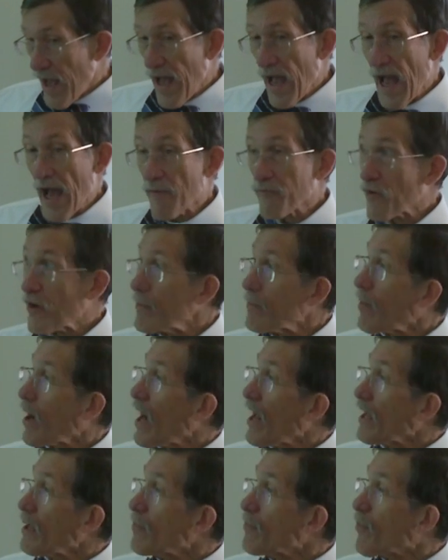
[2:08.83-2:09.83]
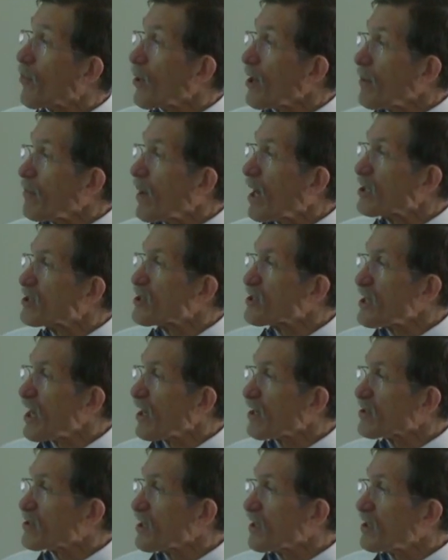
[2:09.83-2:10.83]
everybody pretty much
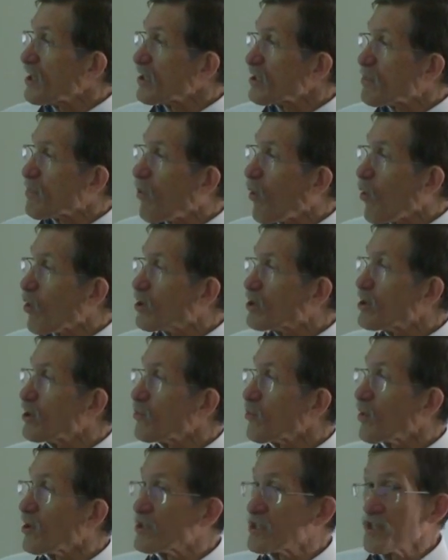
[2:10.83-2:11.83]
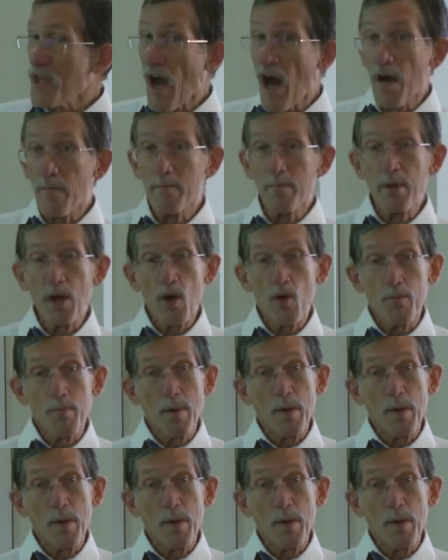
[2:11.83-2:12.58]
says that this portion was not built,